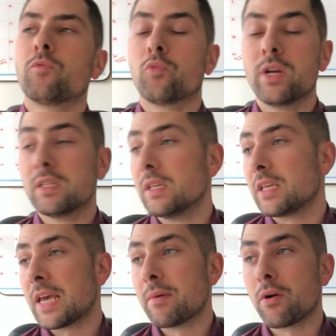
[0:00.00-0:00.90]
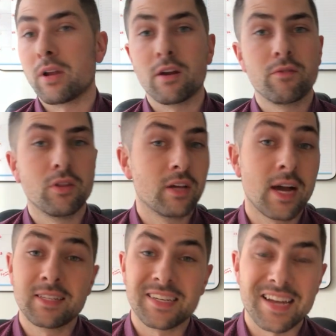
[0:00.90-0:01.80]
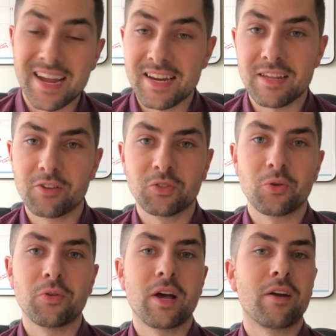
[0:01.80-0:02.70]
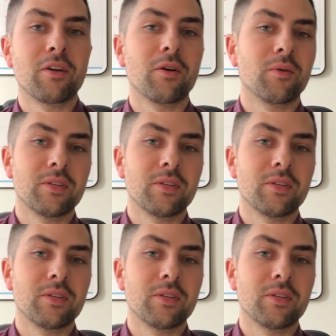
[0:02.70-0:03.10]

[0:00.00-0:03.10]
Recently came out in an interview. The guy's like 90 years old now. I don't know.